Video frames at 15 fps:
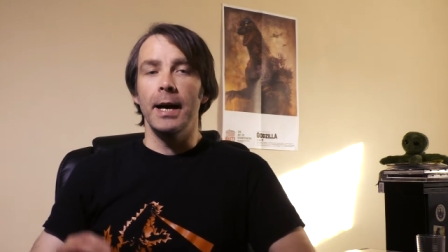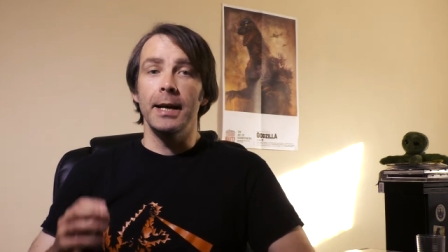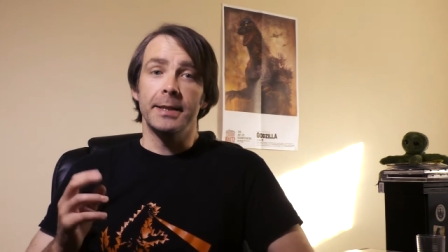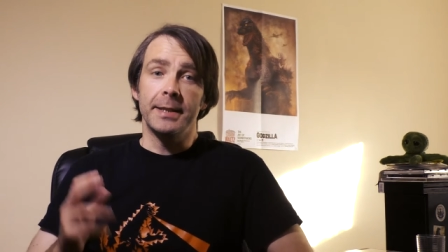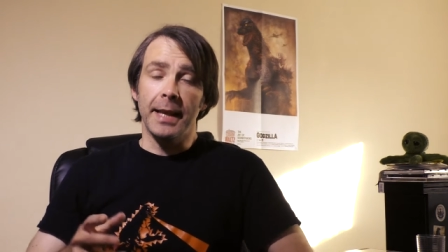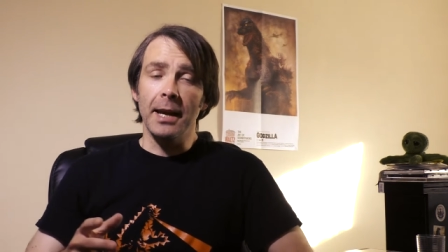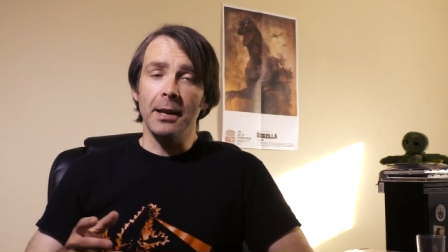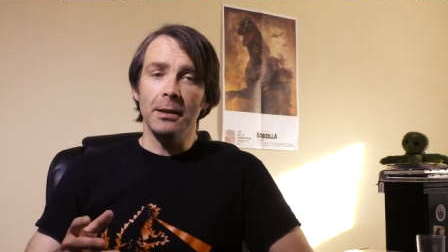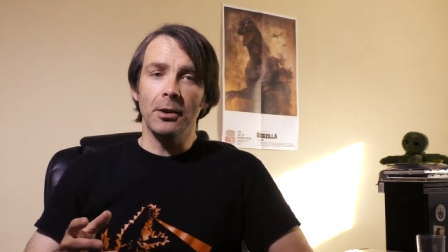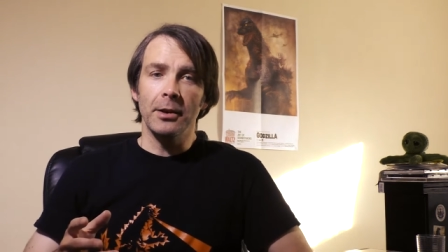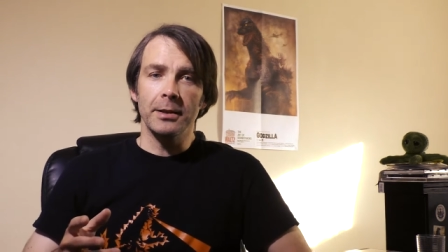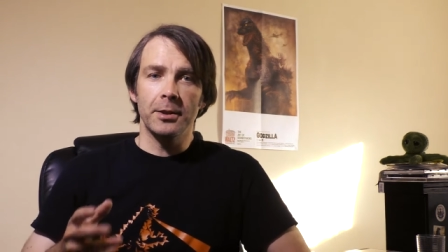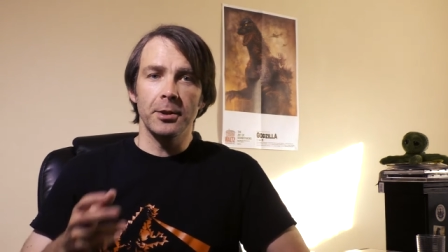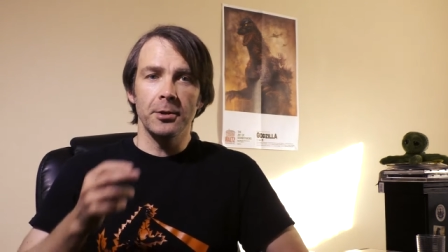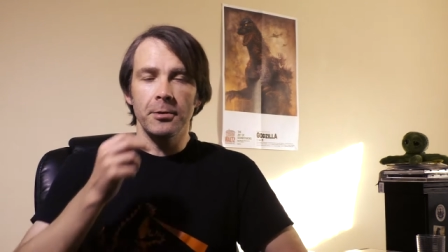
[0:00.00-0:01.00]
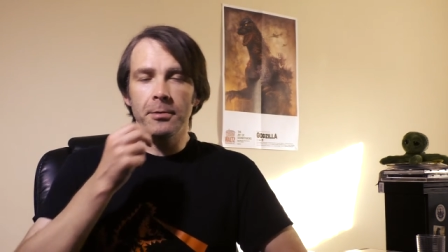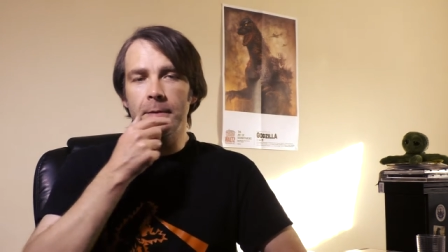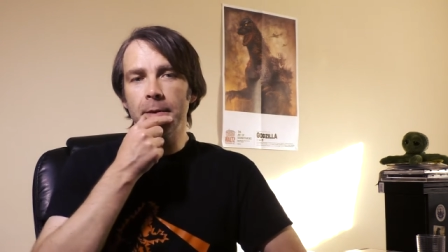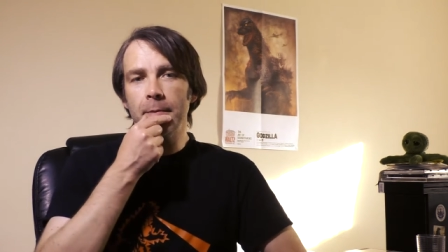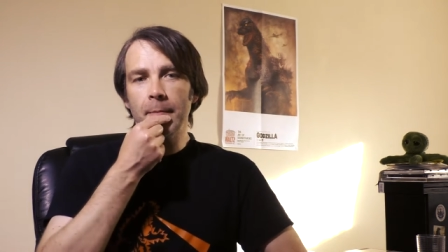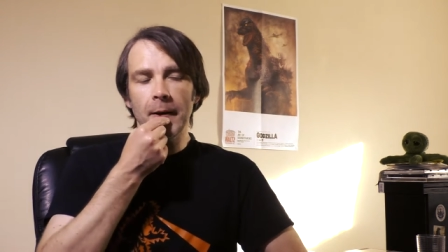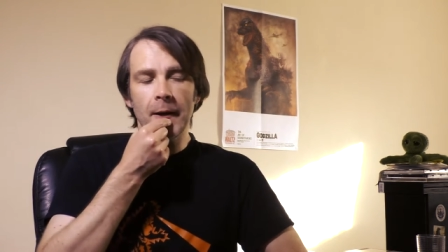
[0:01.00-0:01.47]
Today I'd like to
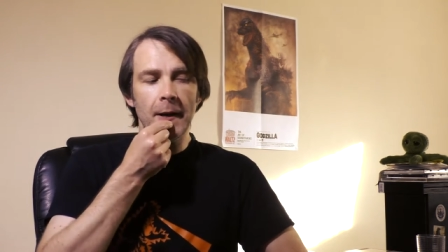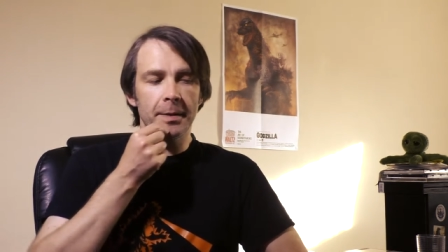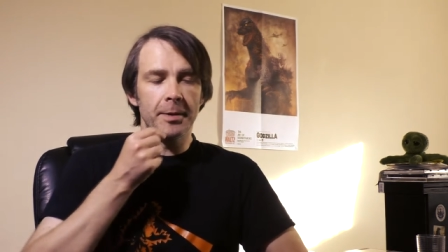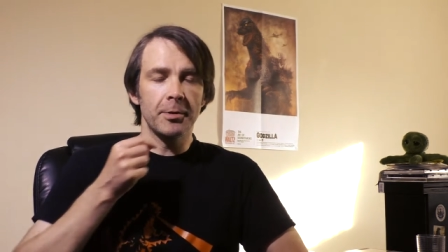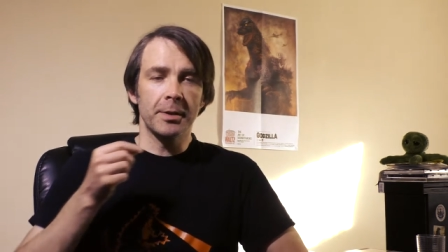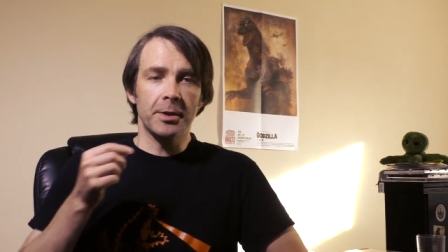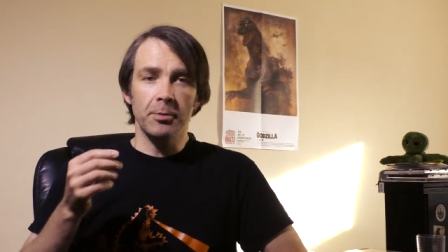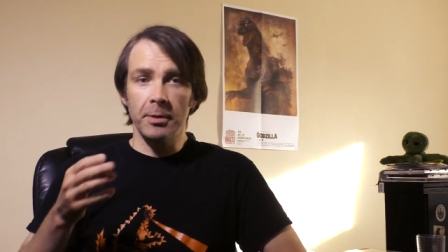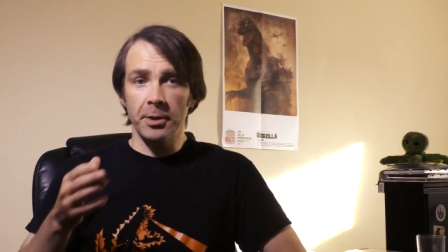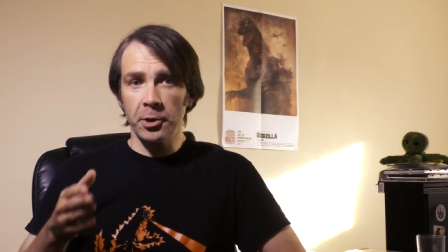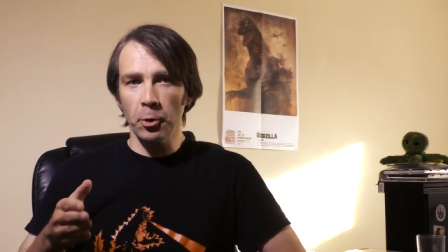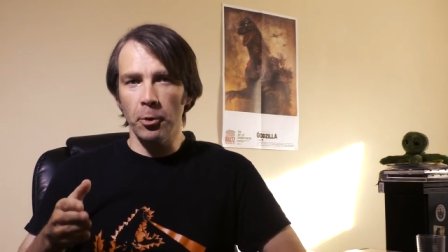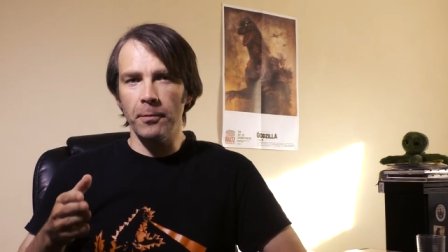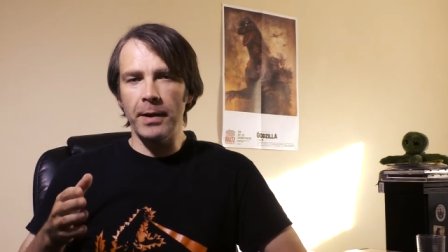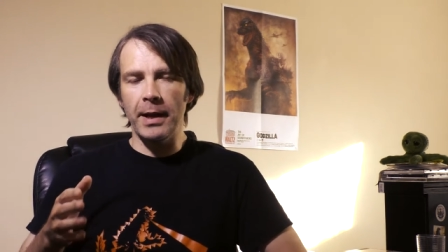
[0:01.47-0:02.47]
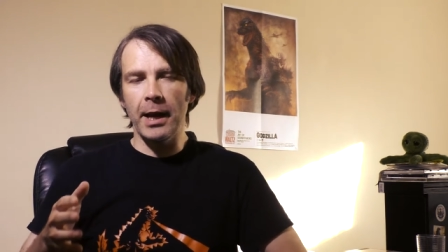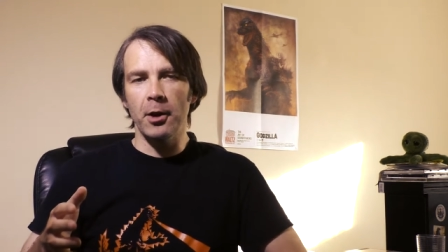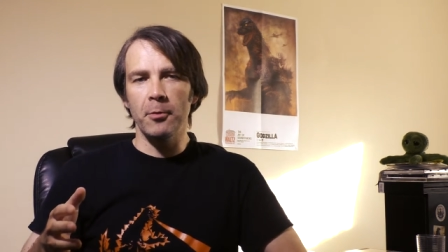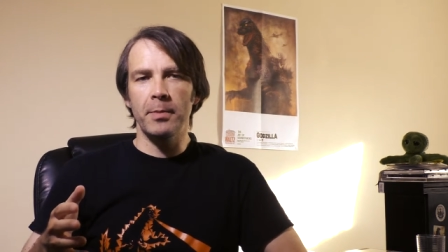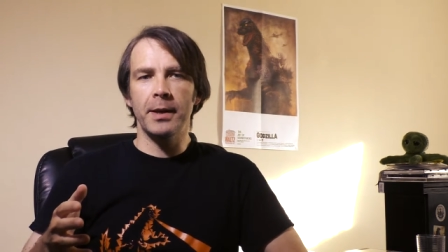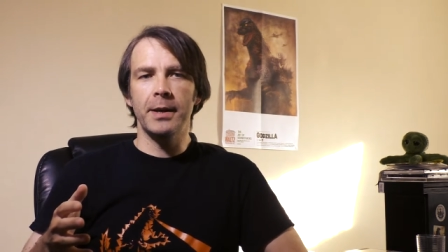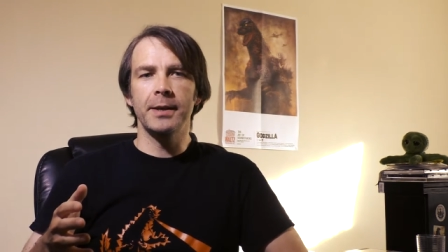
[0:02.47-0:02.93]
just do a short
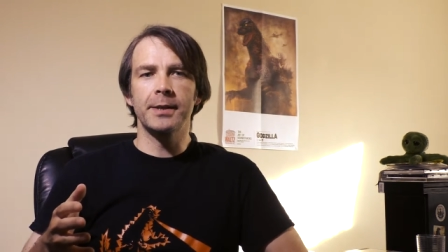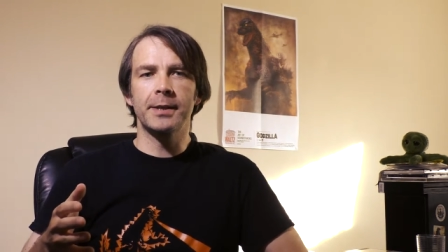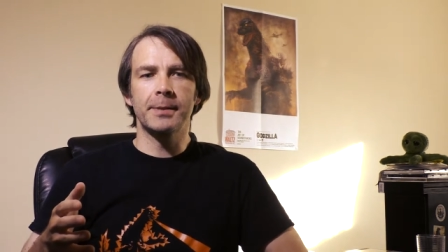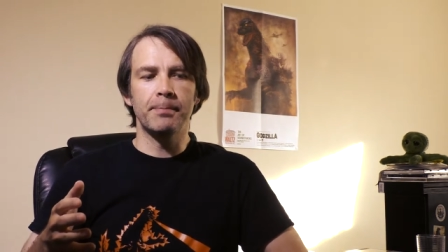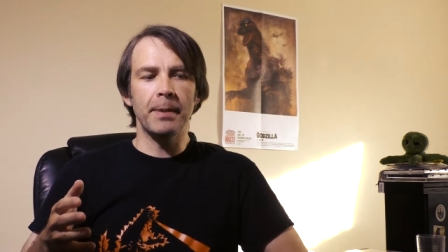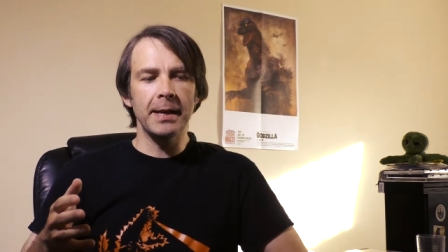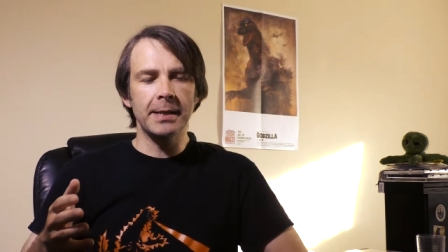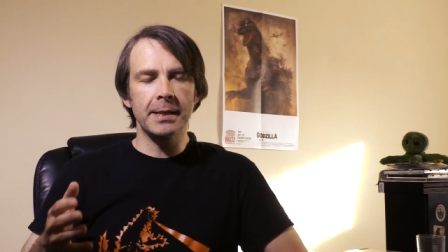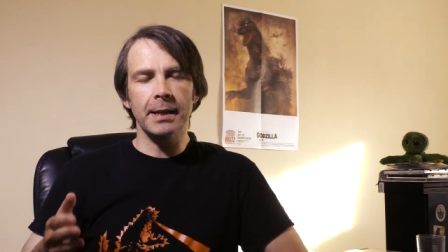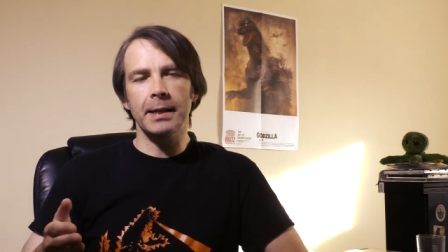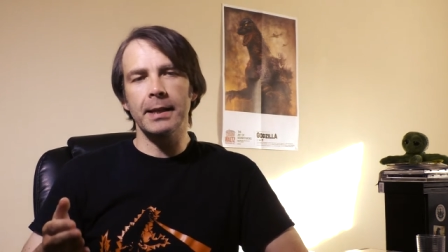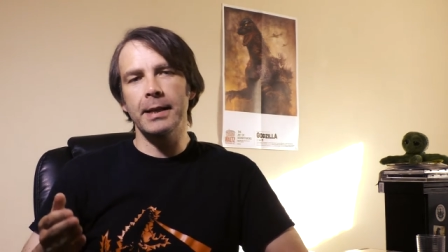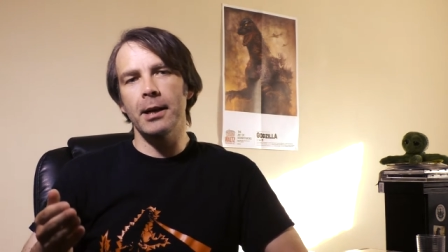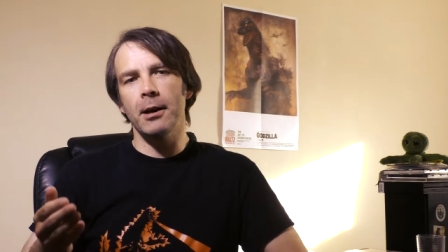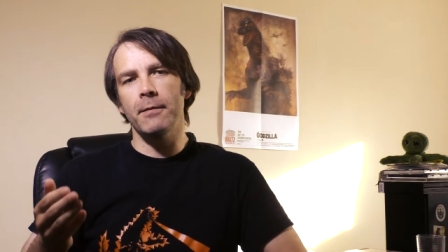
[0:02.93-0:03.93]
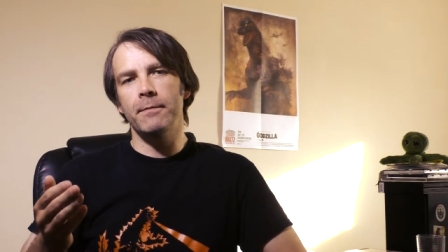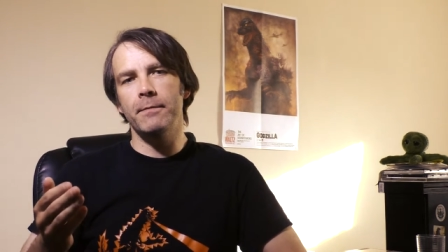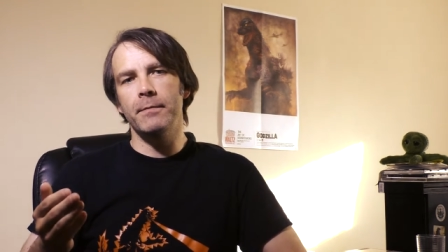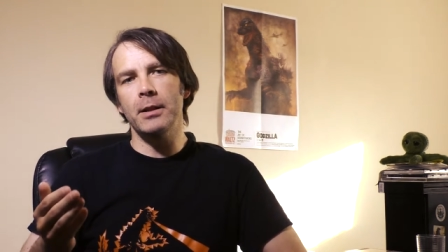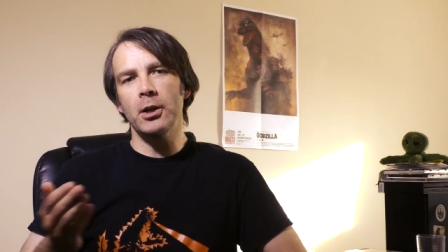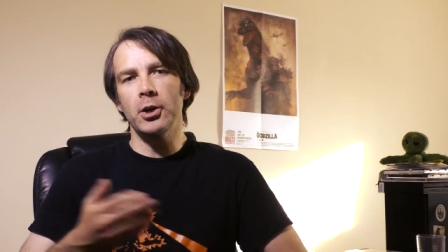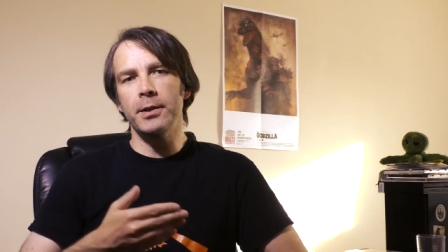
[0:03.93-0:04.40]
video because basically I've
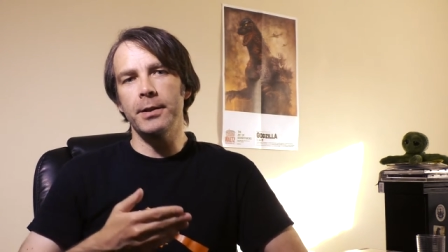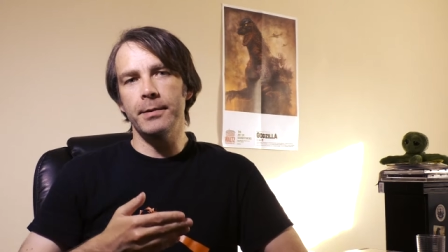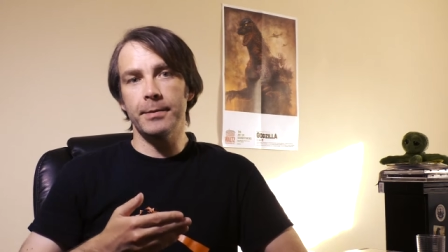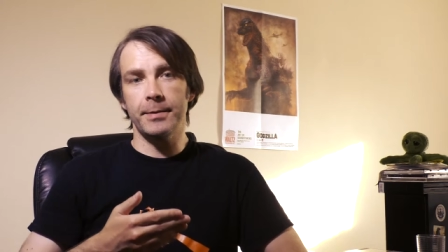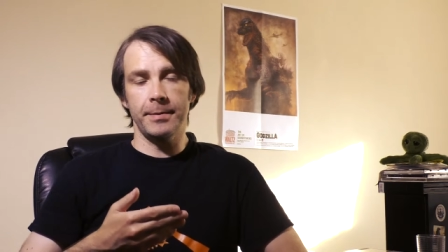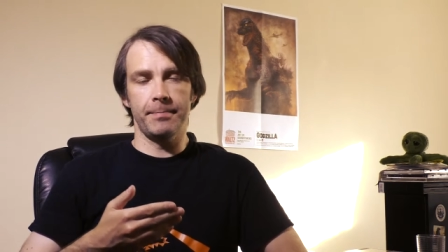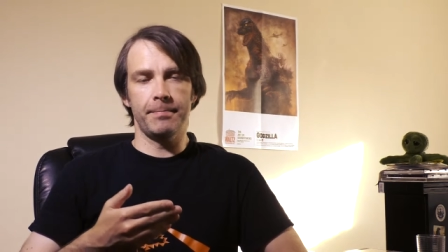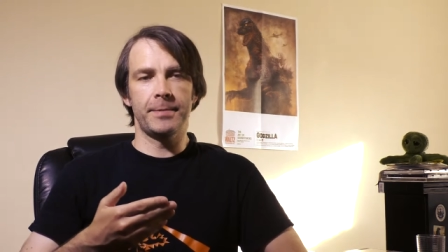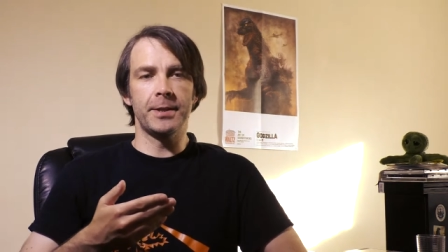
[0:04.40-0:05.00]
learnt